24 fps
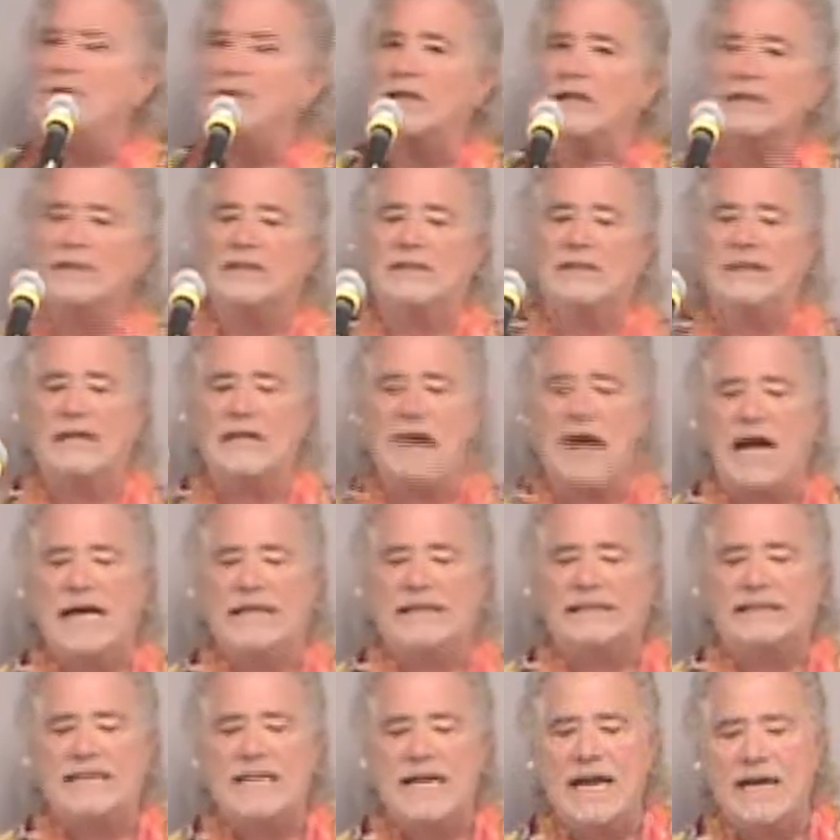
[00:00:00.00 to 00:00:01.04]
novelist
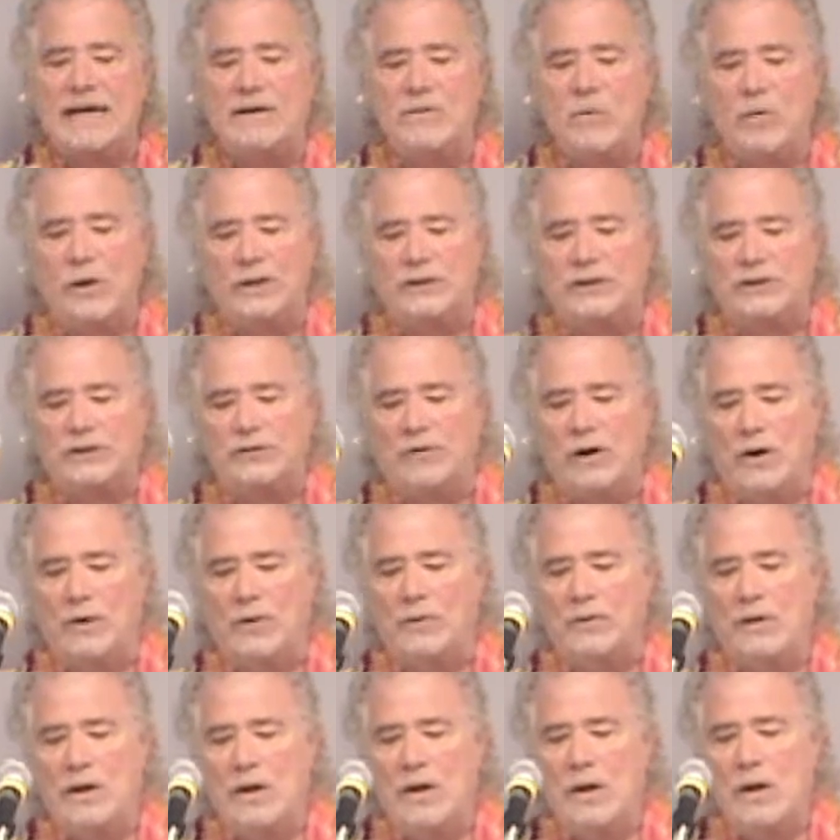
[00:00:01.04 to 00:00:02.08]
Anais Nin once
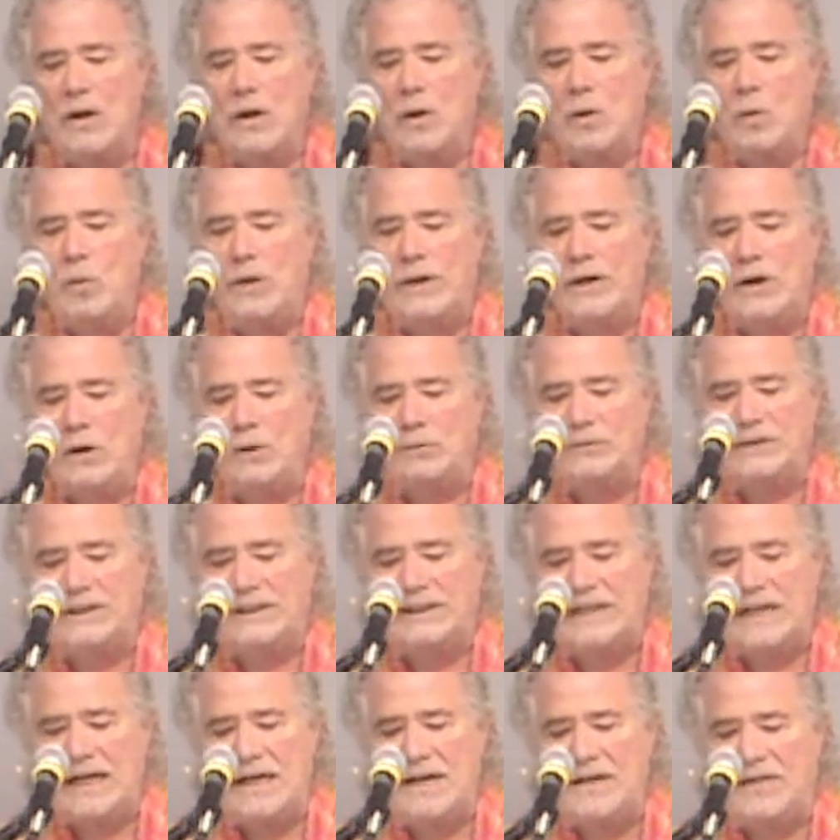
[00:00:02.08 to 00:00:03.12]
wrote, "We don't
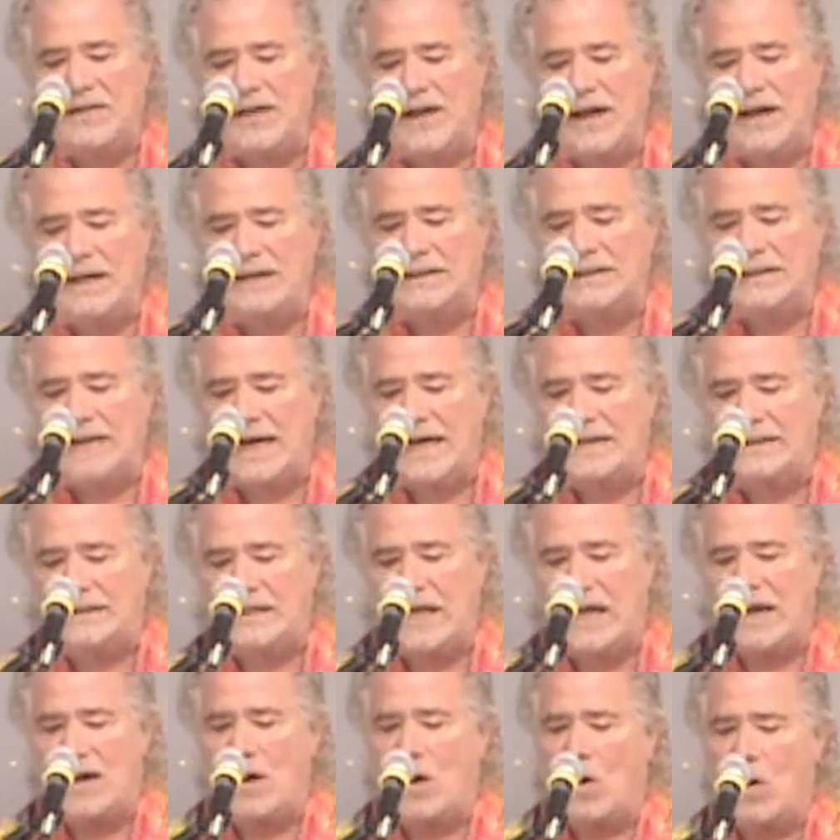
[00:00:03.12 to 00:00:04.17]
see things
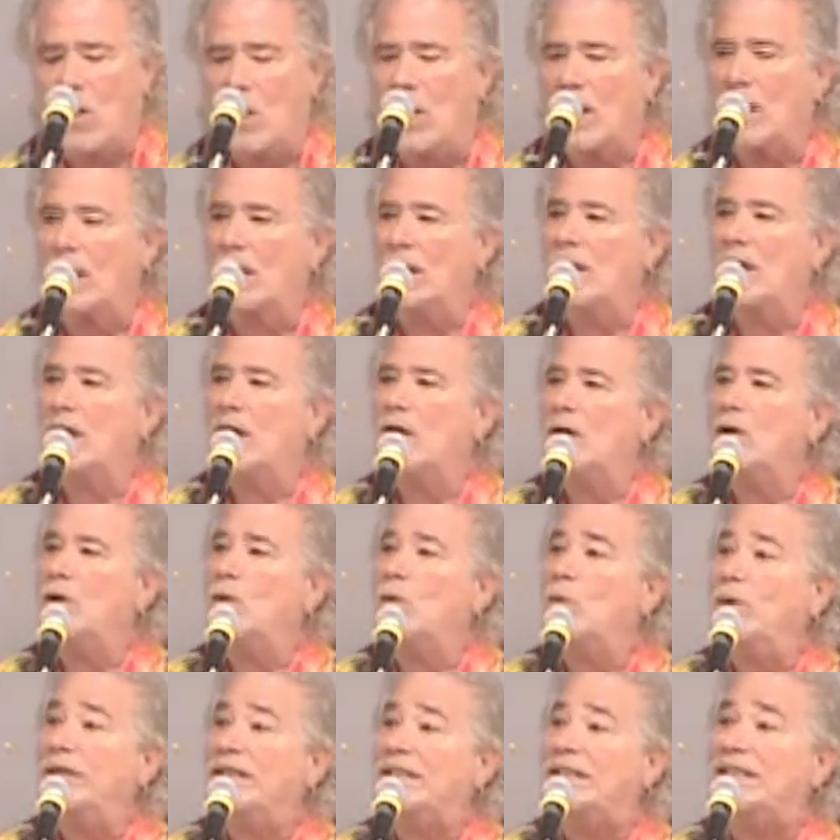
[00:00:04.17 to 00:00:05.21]
as they are,
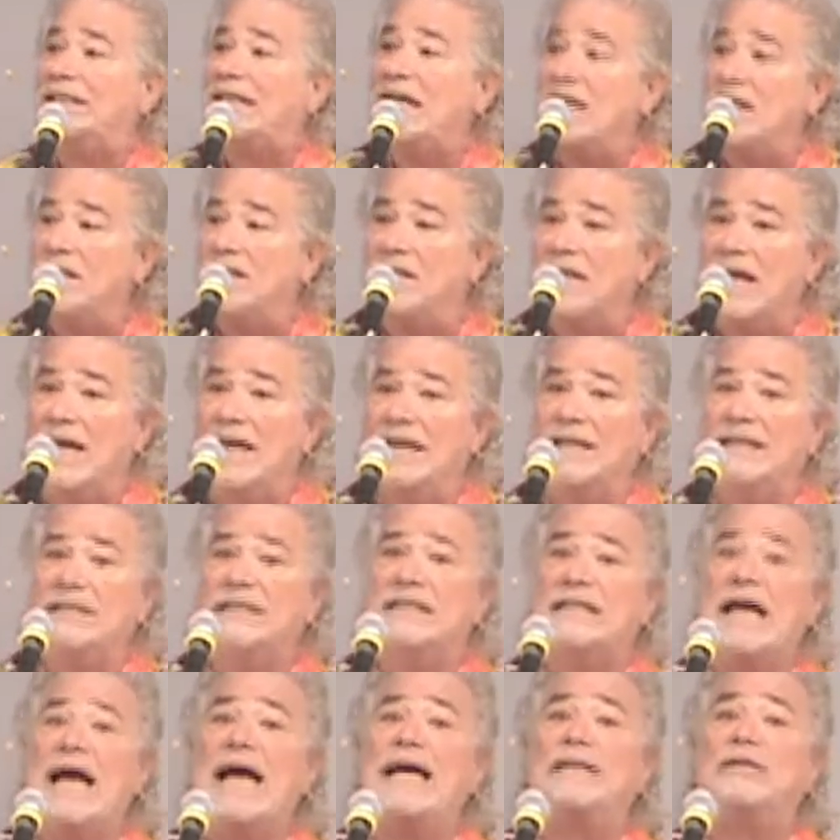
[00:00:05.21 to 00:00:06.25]
we see
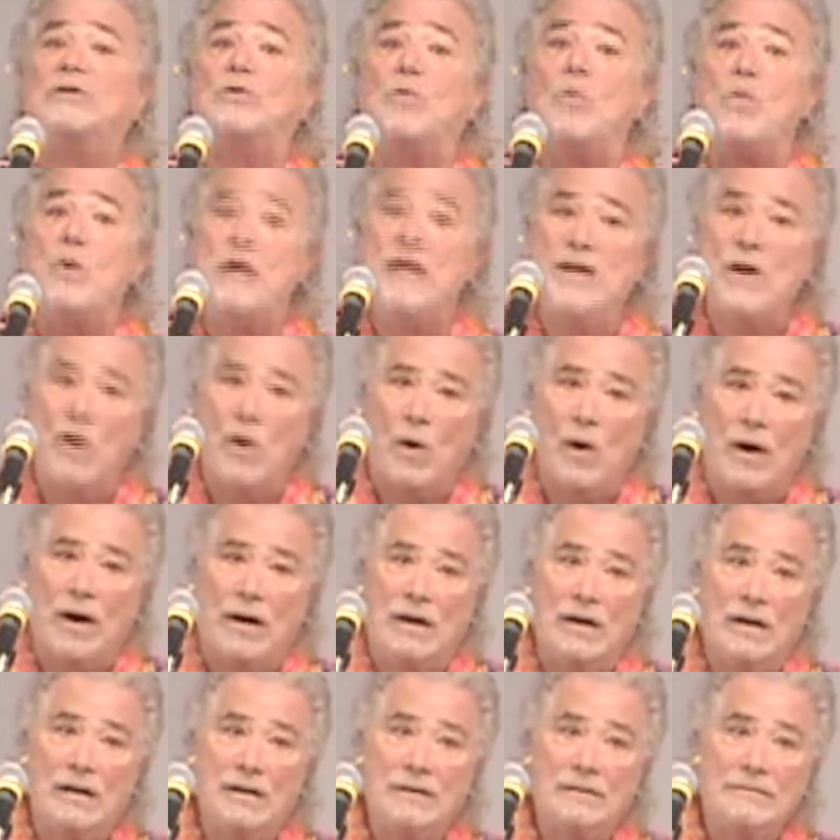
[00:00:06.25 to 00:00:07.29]
things as we
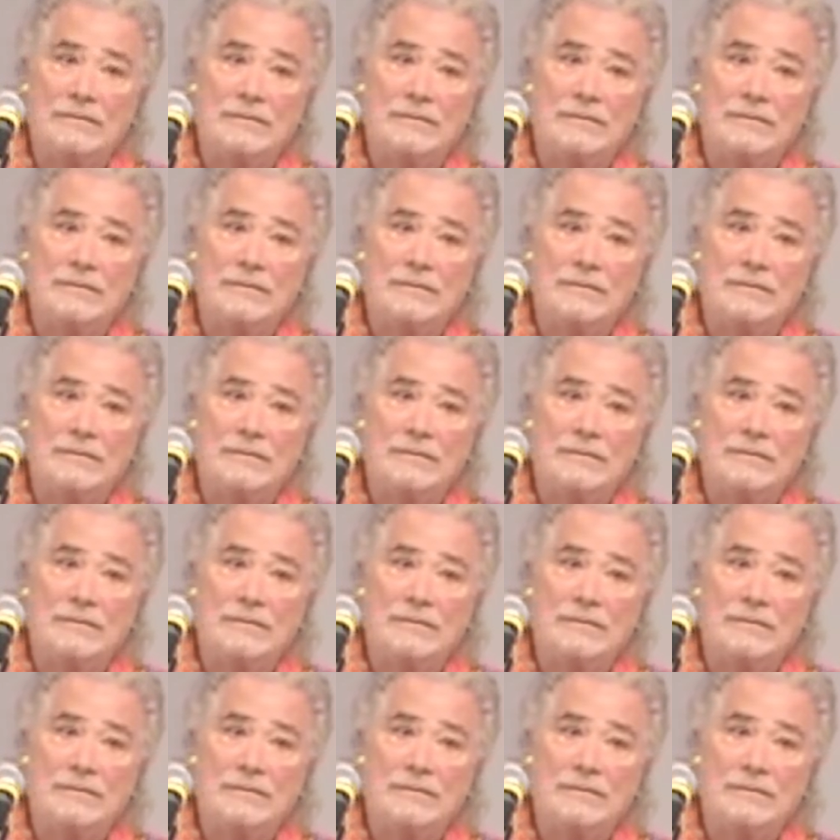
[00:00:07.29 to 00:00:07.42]
are."